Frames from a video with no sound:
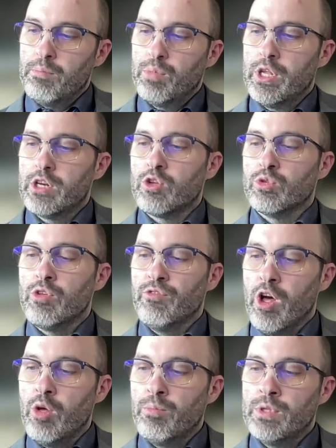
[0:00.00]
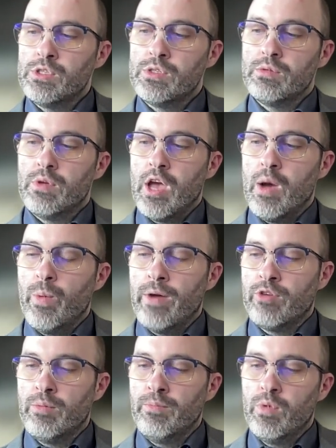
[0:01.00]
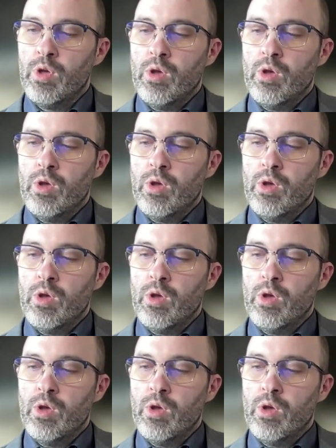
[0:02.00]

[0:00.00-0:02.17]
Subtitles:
Political developments, however,